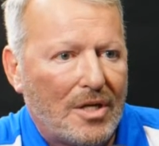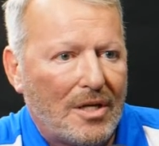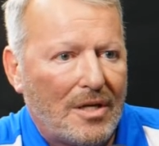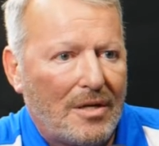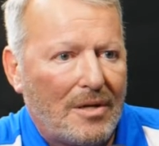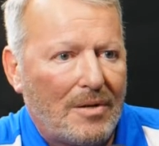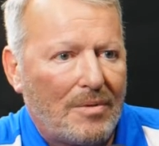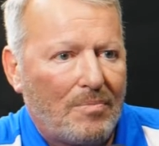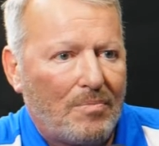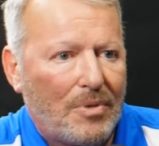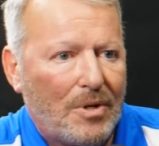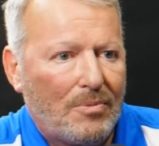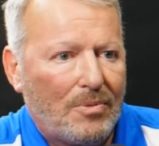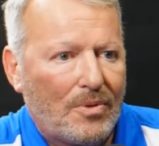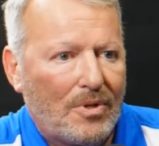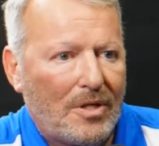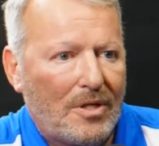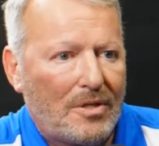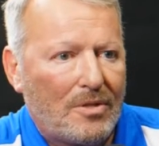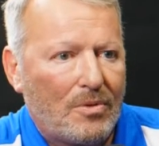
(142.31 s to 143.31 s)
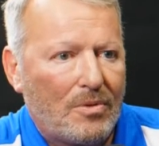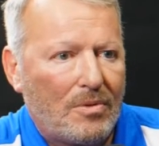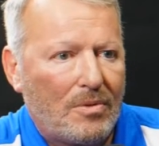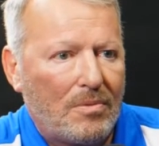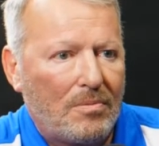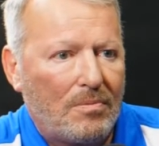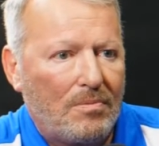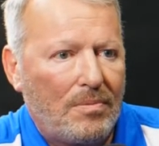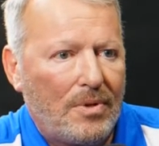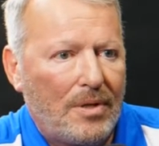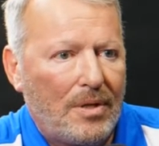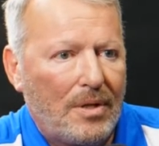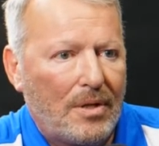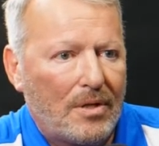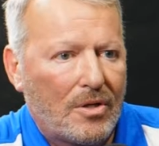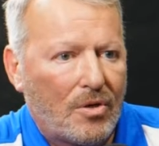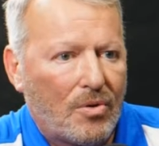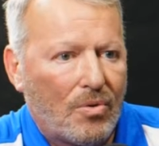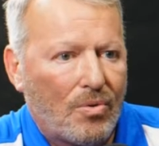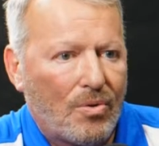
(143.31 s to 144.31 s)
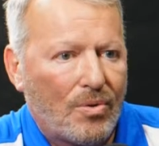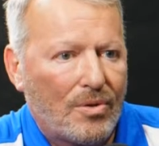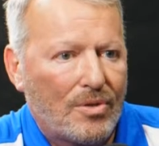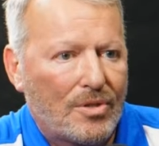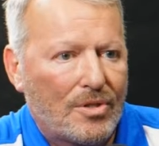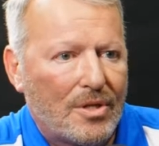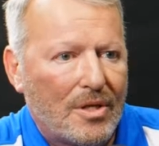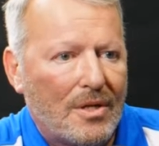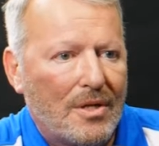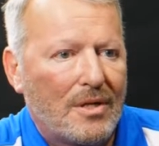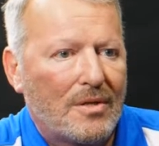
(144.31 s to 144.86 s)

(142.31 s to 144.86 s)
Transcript: and people need to be encouraged